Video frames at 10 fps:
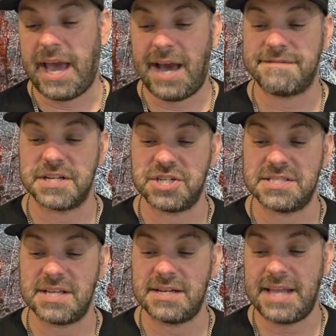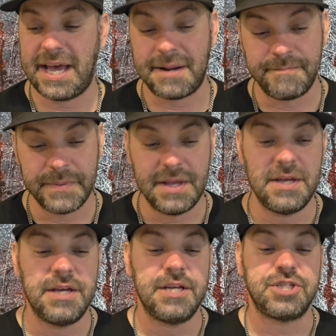After she said that,
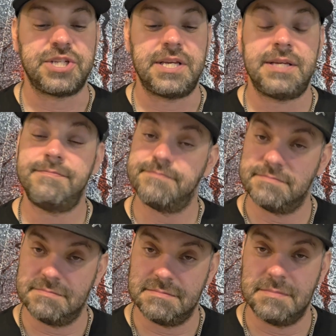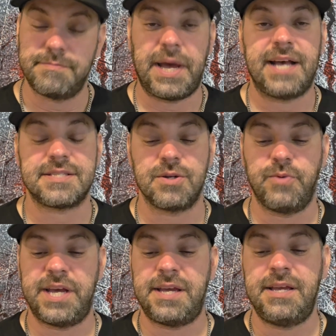she passed
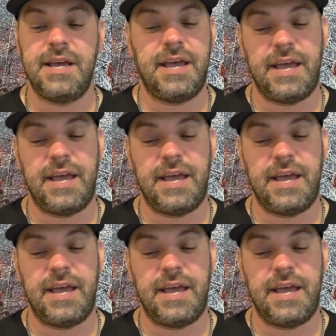away,